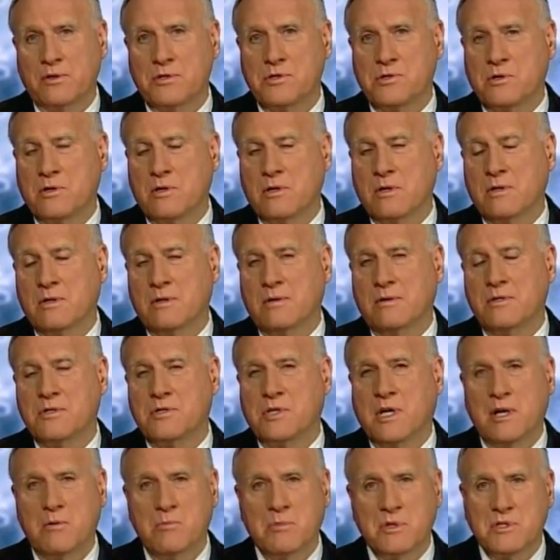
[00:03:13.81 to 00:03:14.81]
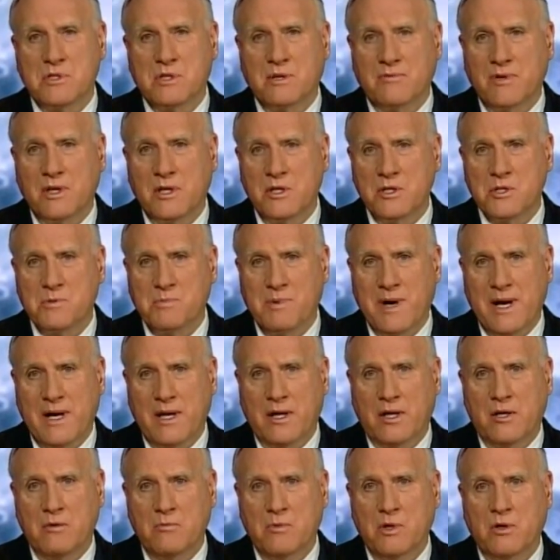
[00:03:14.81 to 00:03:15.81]
to certain segments of the
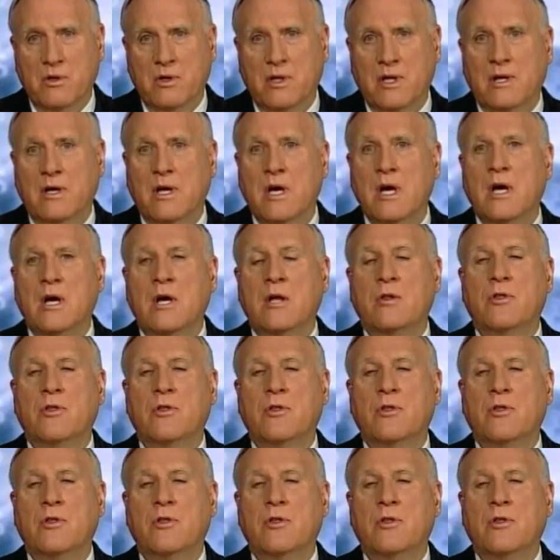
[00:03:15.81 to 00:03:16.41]
Hispanic community.